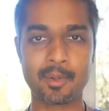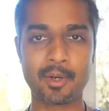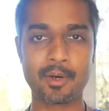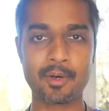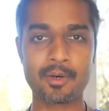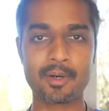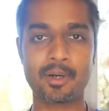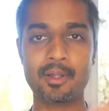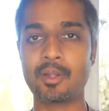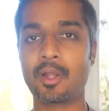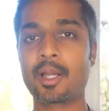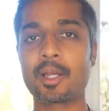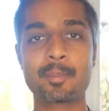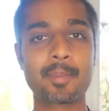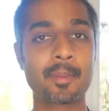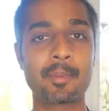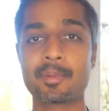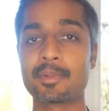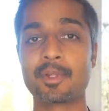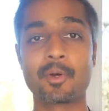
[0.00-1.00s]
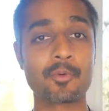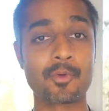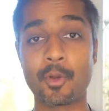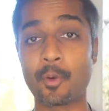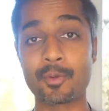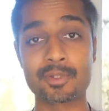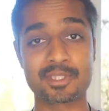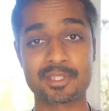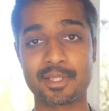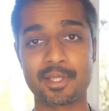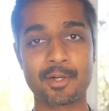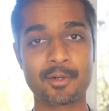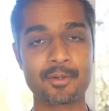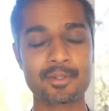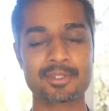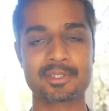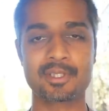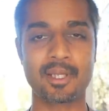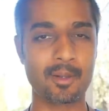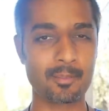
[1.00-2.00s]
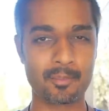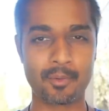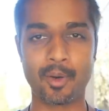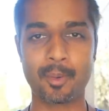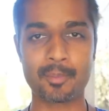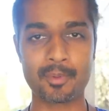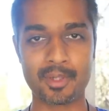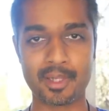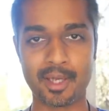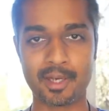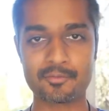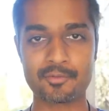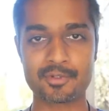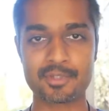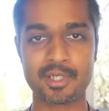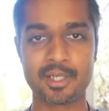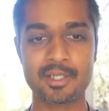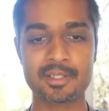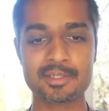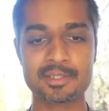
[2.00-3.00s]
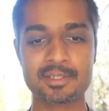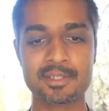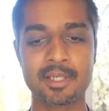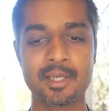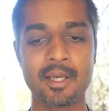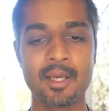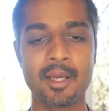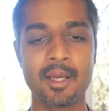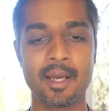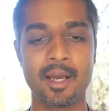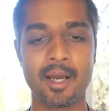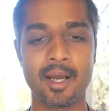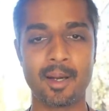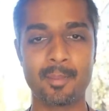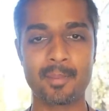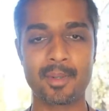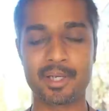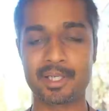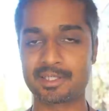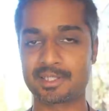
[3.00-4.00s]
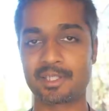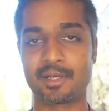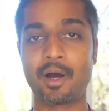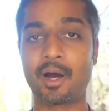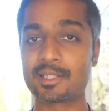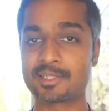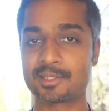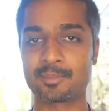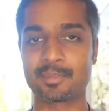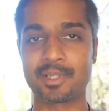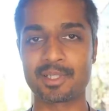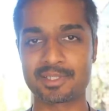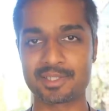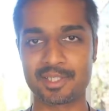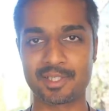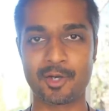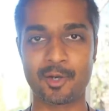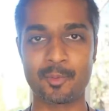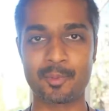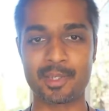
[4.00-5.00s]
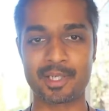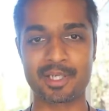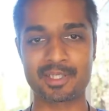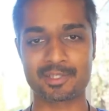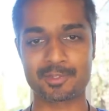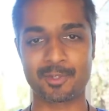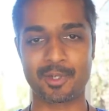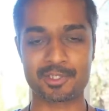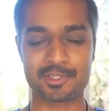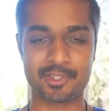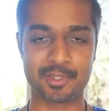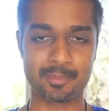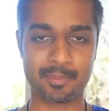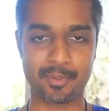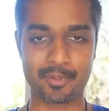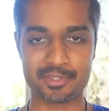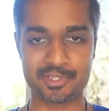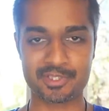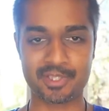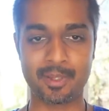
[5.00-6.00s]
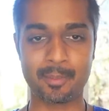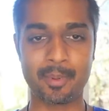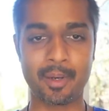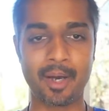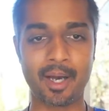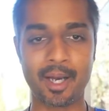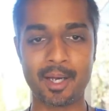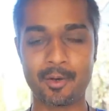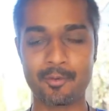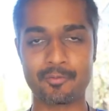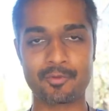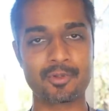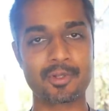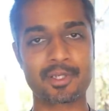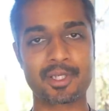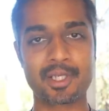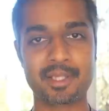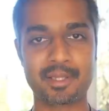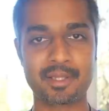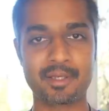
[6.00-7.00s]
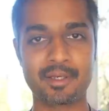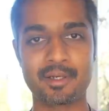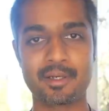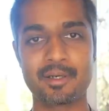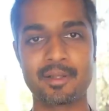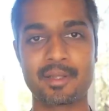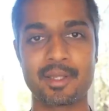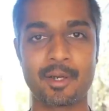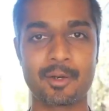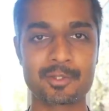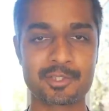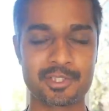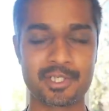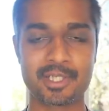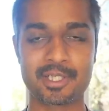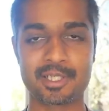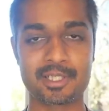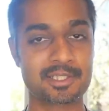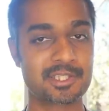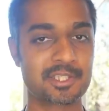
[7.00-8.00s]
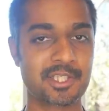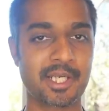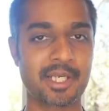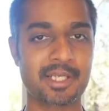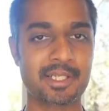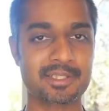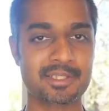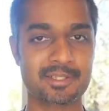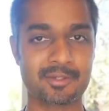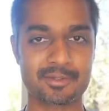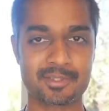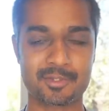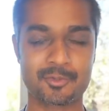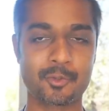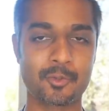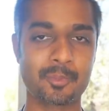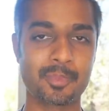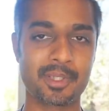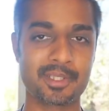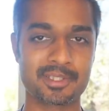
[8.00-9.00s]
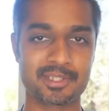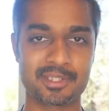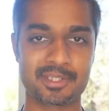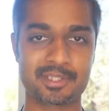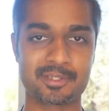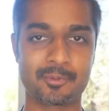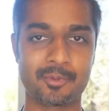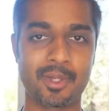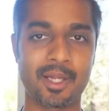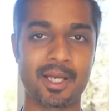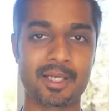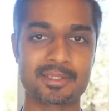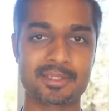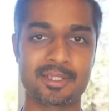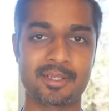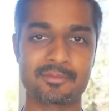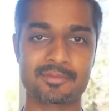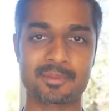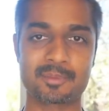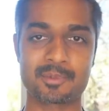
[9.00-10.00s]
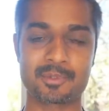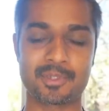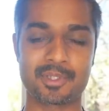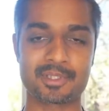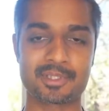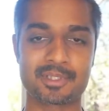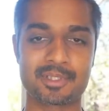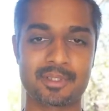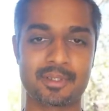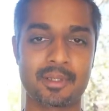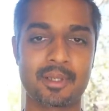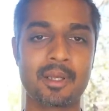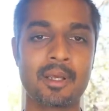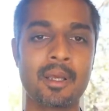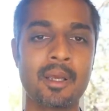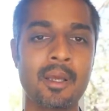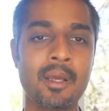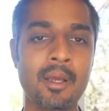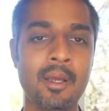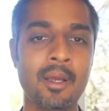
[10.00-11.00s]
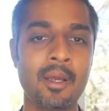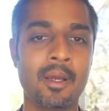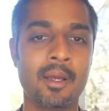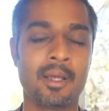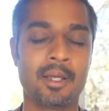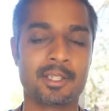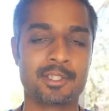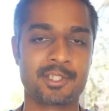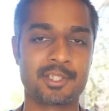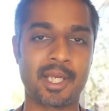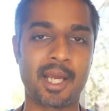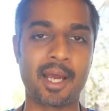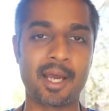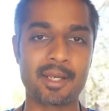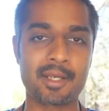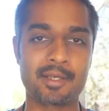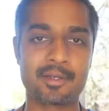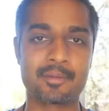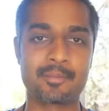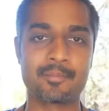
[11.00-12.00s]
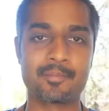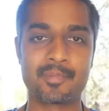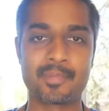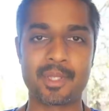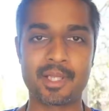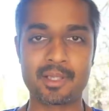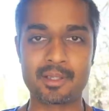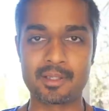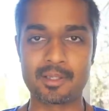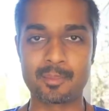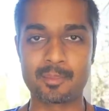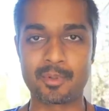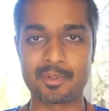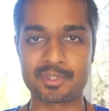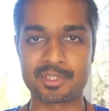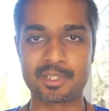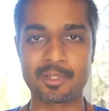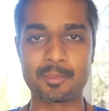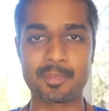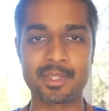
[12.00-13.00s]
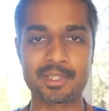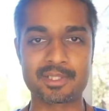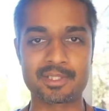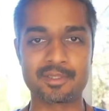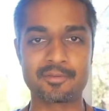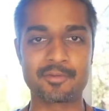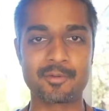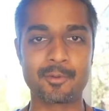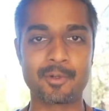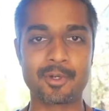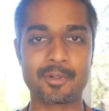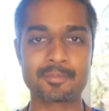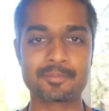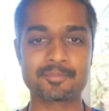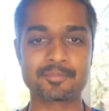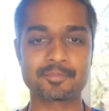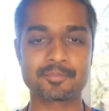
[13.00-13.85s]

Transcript: bar. A lot of people don't know it's there. It's not properly advertised, um, but it's an awesome place to go because you're actually perched up high, overlooking the the ocean, and it's shaded. So it's a cool place just to relax and have some drinks and chat and eat a little personal pizza if you want.